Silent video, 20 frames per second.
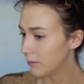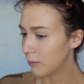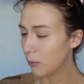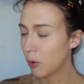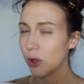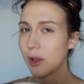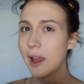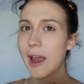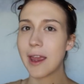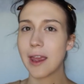
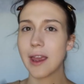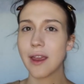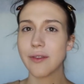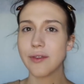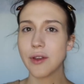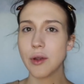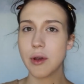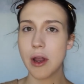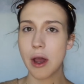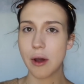more like
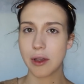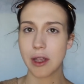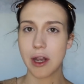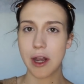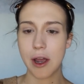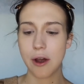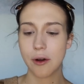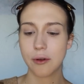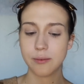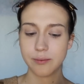if you know, you
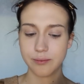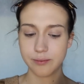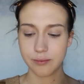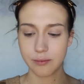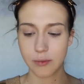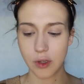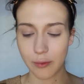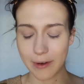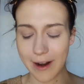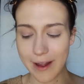know,
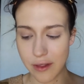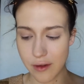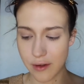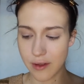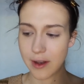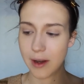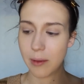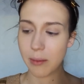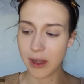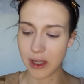rather
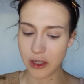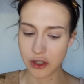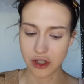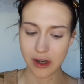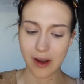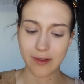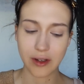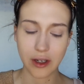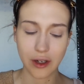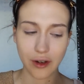than it being
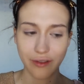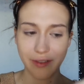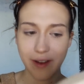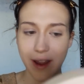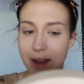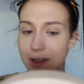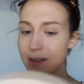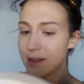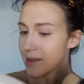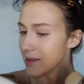shoved in your
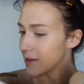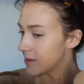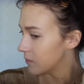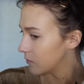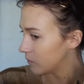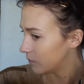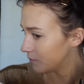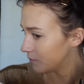face.